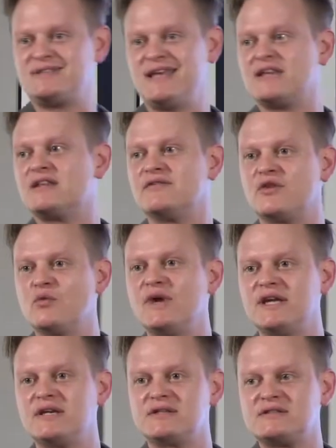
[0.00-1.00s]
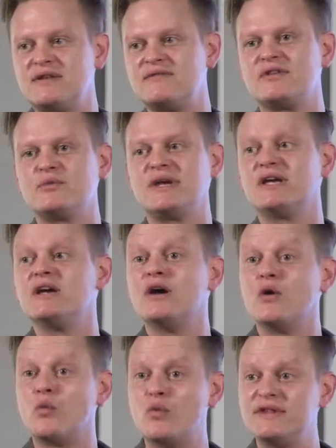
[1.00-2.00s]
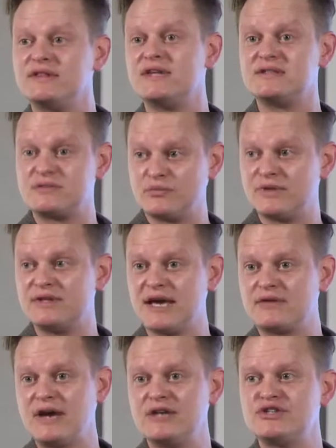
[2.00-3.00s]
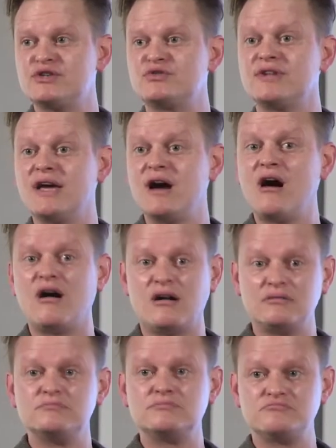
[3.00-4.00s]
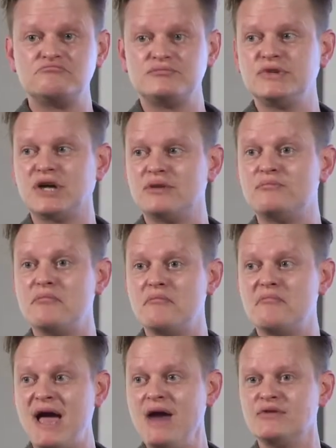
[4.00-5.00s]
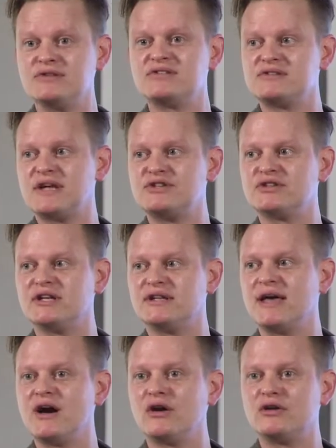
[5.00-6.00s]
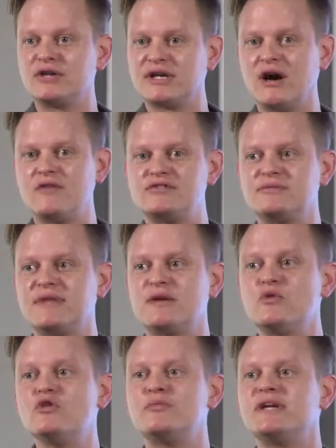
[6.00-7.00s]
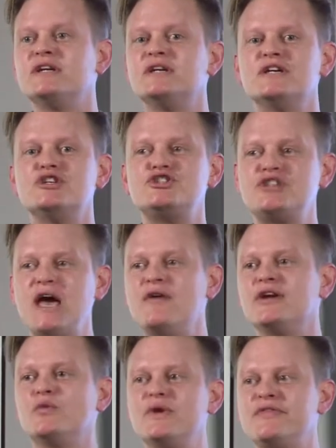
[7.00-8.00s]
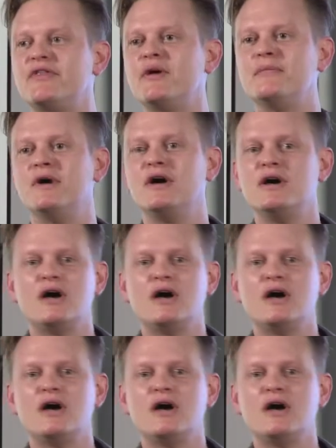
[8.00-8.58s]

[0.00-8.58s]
sixth of the week, a seventh of the week with their grandchildren, they are, parents essentially. They are looking after them. They will be sharing with them